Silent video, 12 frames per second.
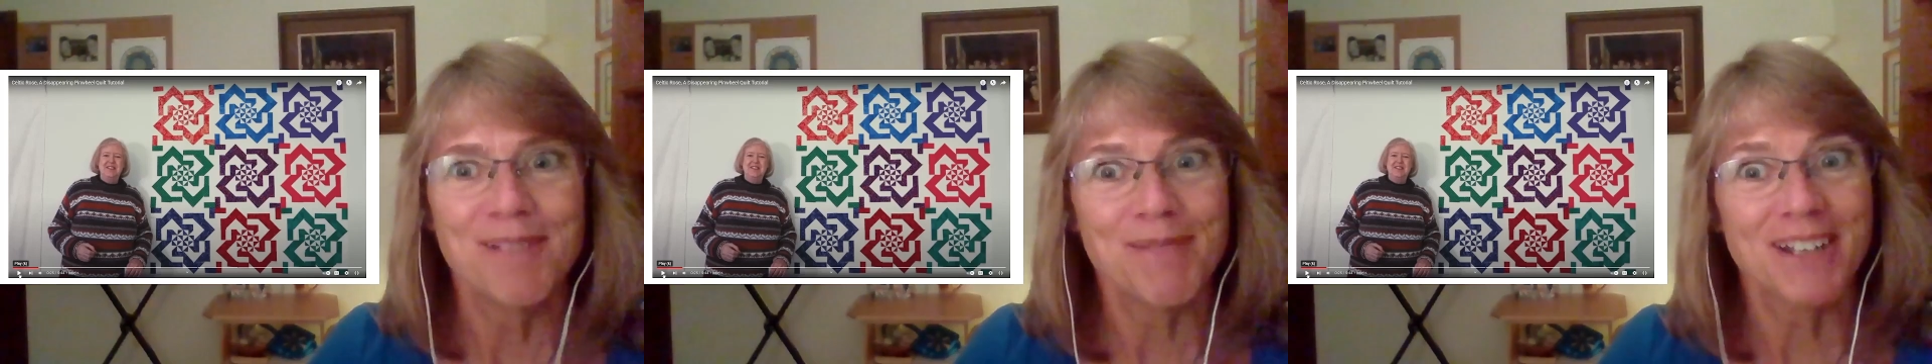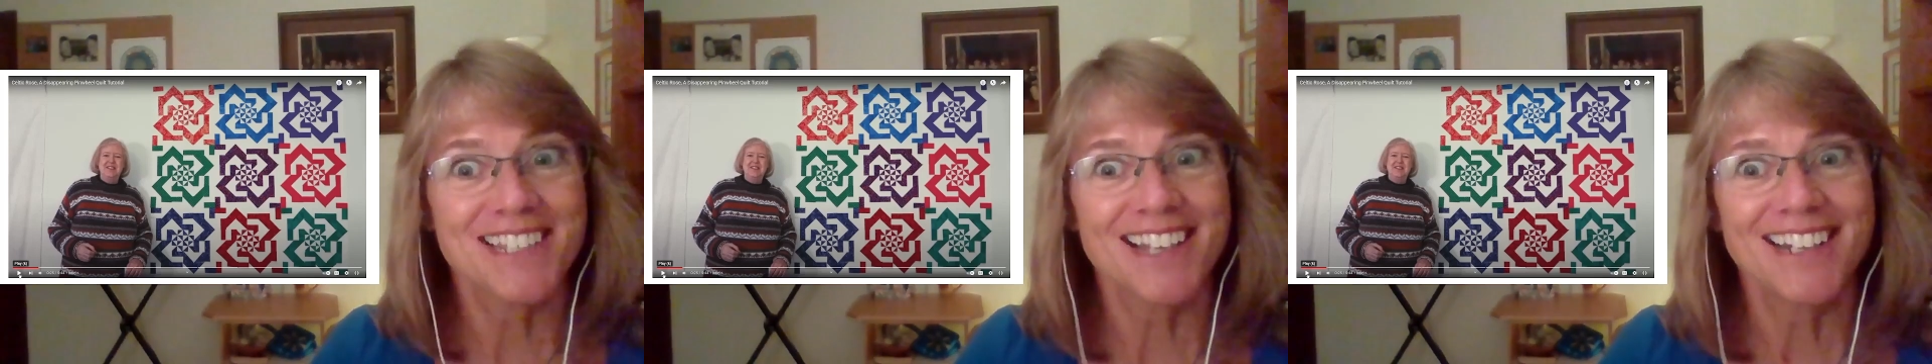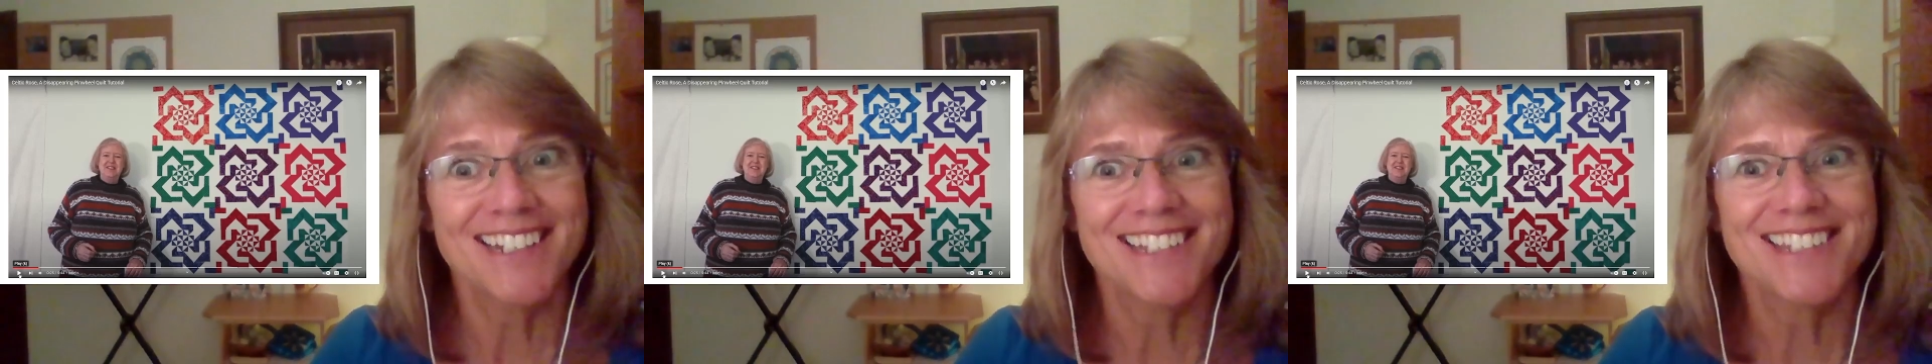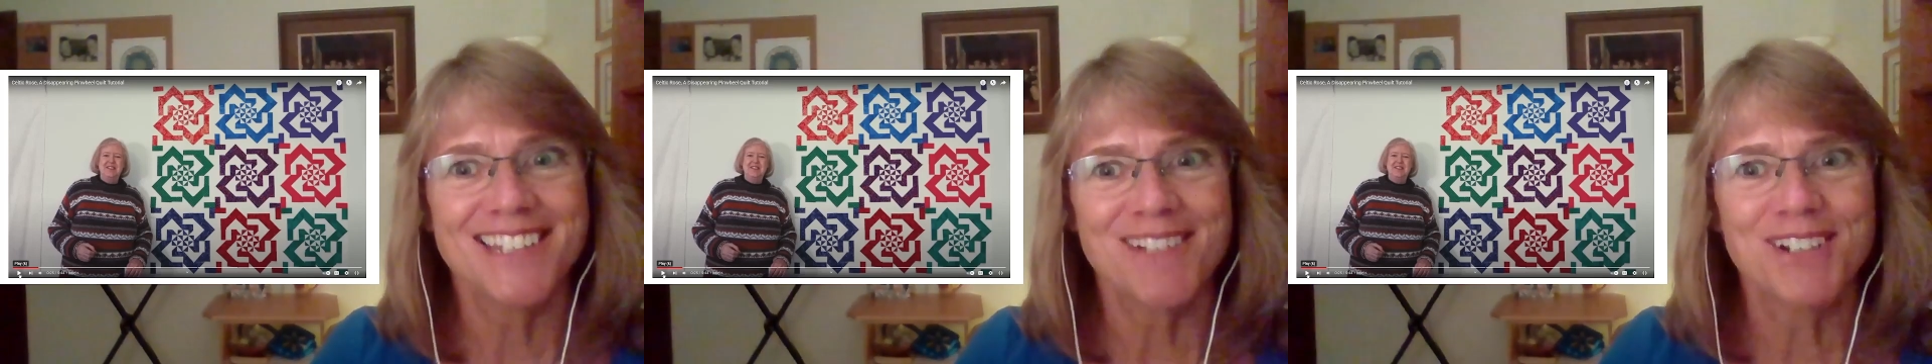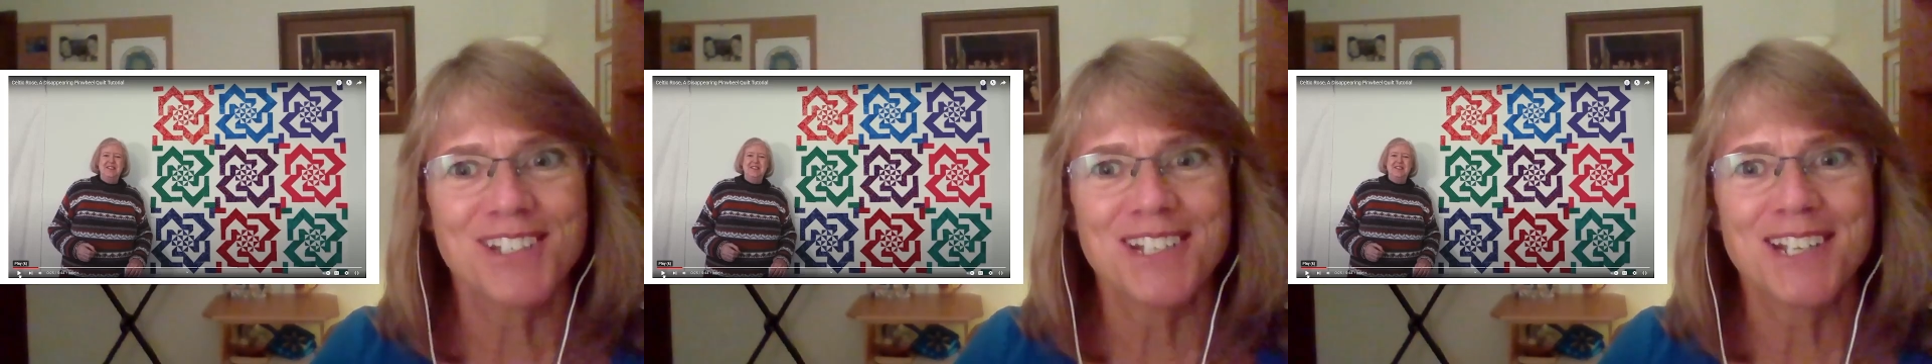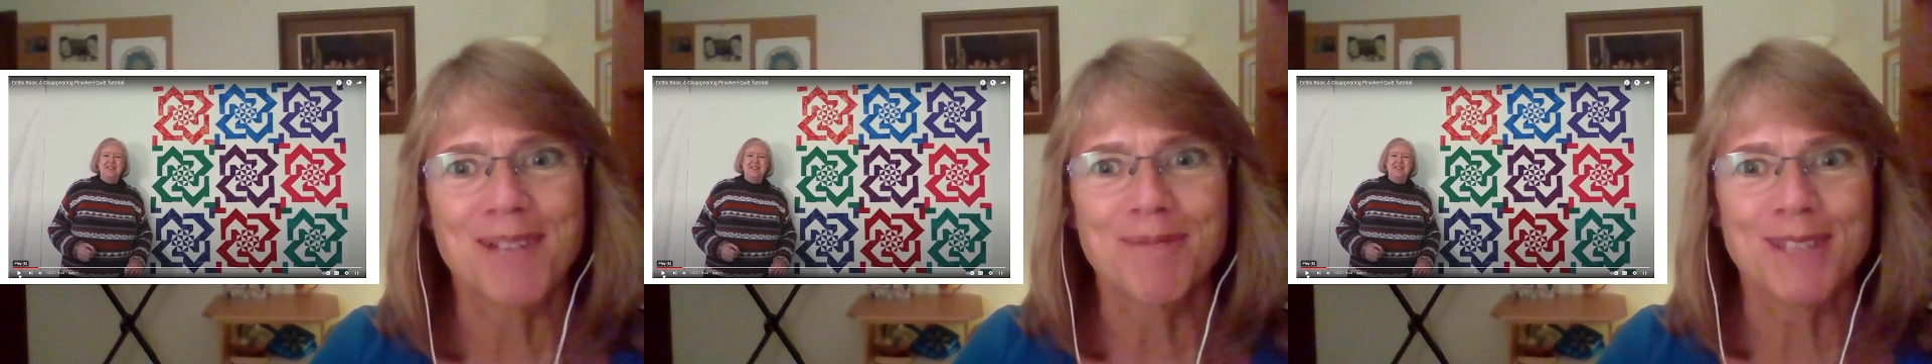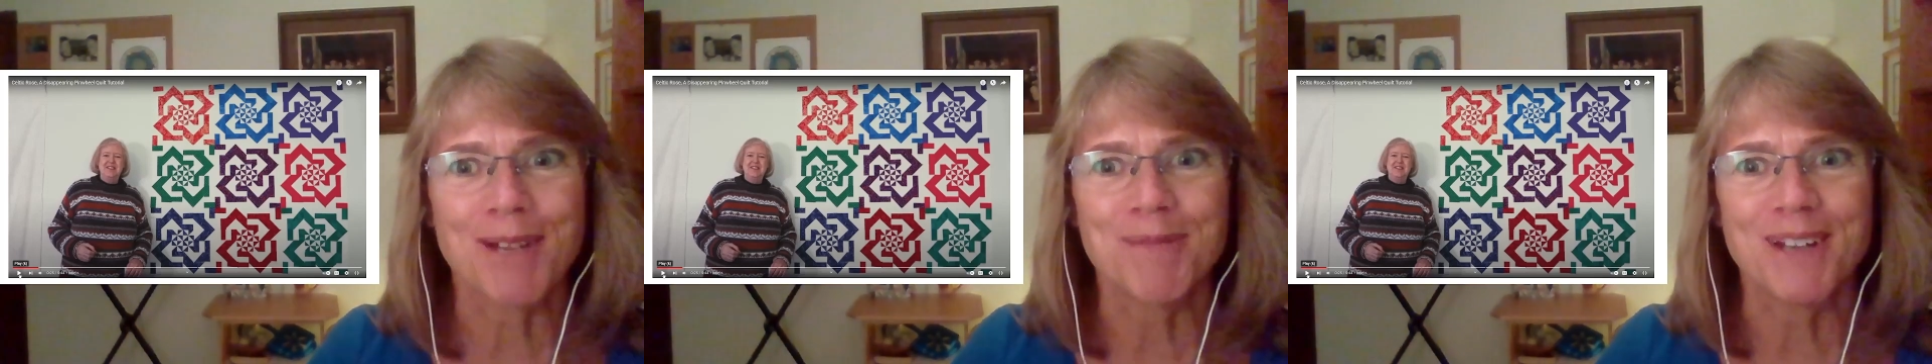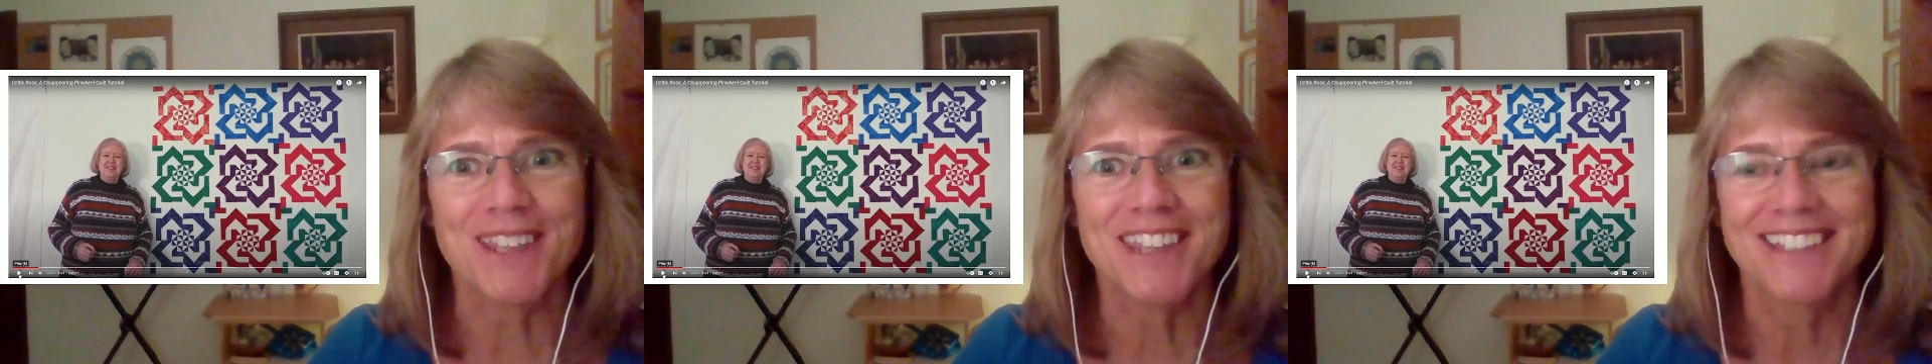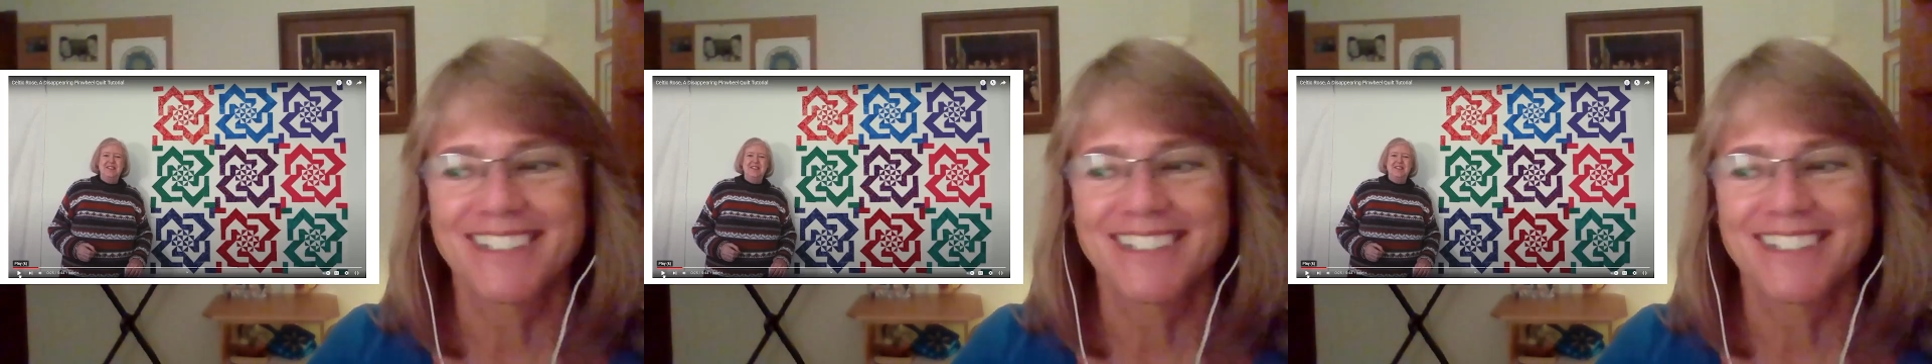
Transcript: excited to see what she comes up with.